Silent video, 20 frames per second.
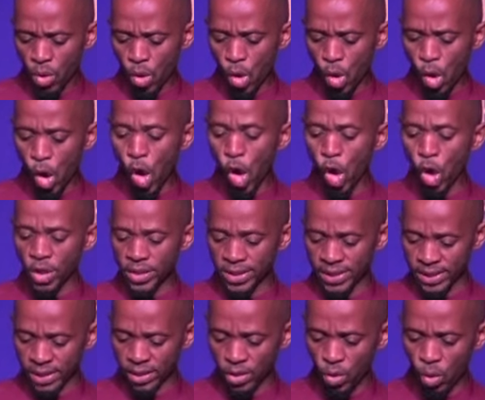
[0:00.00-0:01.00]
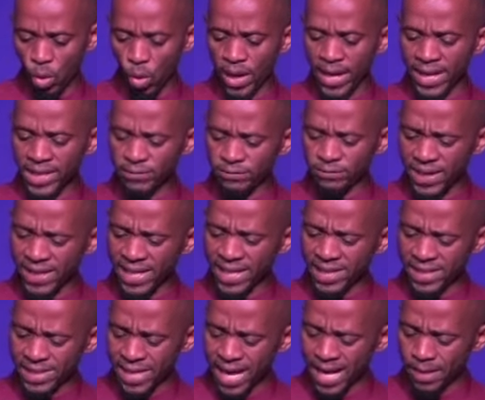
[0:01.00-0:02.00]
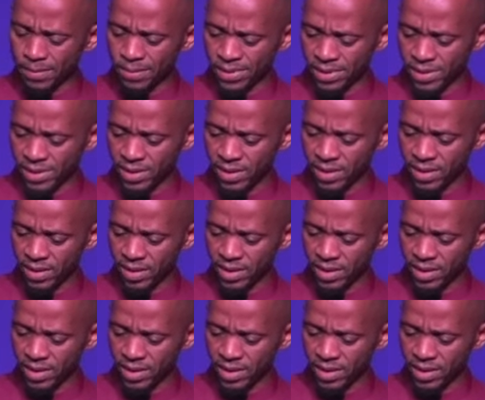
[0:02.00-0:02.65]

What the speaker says: God, who at various times,